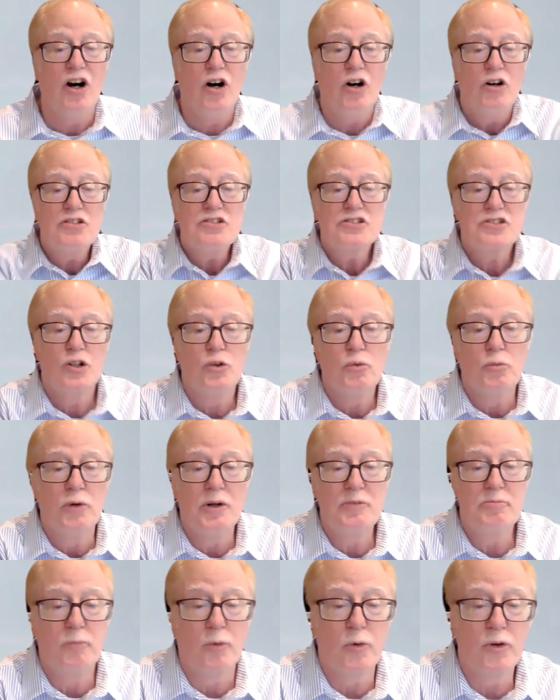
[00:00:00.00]
Also,
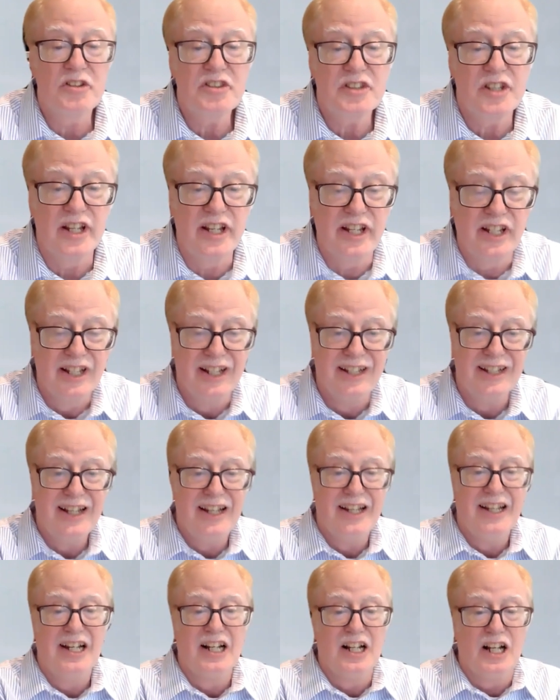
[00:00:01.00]
one more thing,
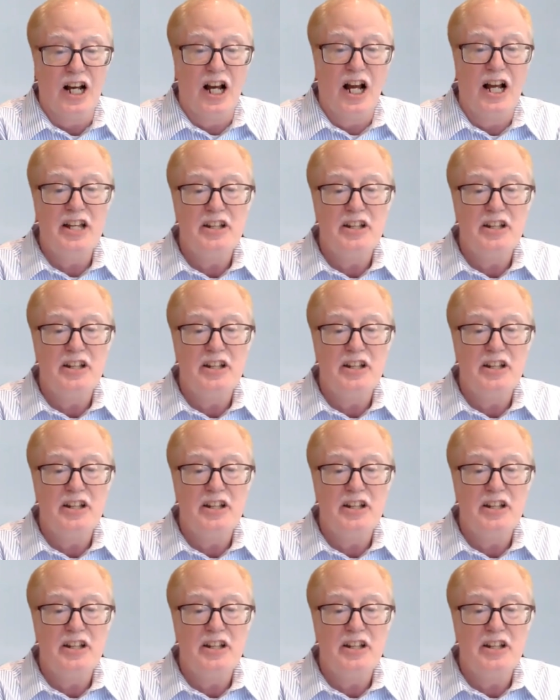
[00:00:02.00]
I